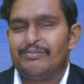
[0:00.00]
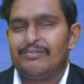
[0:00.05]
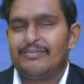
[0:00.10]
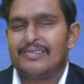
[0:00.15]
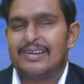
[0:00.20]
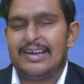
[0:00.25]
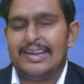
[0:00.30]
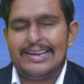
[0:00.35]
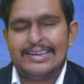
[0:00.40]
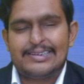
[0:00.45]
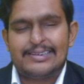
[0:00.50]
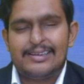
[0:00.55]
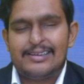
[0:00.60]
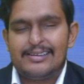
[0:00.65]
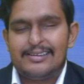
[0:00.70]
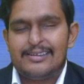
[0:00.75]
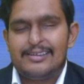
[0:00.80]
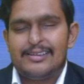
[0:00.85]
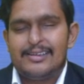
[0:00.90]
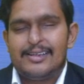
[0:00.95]
Correct?
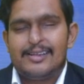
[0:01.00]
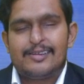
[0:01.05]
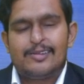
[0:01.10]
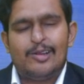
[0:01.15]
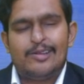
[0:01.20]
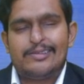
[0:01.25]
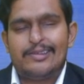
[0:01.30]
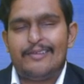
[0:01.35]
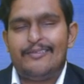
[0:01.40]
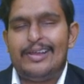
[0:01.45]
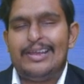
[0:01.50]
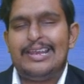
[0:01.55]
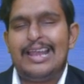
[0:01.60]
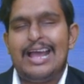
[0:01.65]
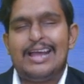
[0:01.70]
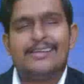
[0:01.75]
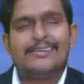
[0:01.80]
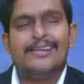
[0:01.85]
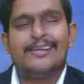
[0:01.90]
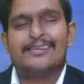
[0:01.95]
So
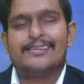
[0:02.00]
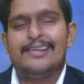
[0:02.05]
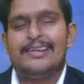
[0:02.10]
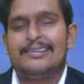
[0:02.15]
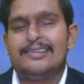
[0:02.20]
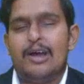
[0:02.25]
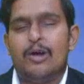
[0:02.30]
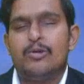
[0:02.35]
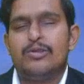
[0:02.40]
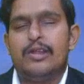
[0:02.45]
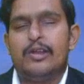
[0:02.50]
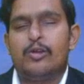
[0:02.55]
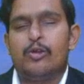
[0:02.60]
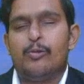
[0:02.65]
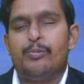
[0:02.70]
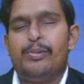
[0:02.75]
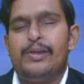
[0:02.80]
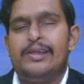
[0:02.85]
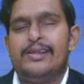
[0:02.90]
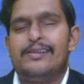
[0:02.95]
7,60,000
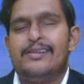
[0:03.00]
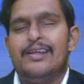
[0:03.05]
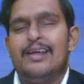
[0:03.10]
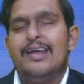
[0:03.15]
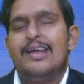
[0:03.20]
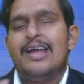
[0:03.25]
rupees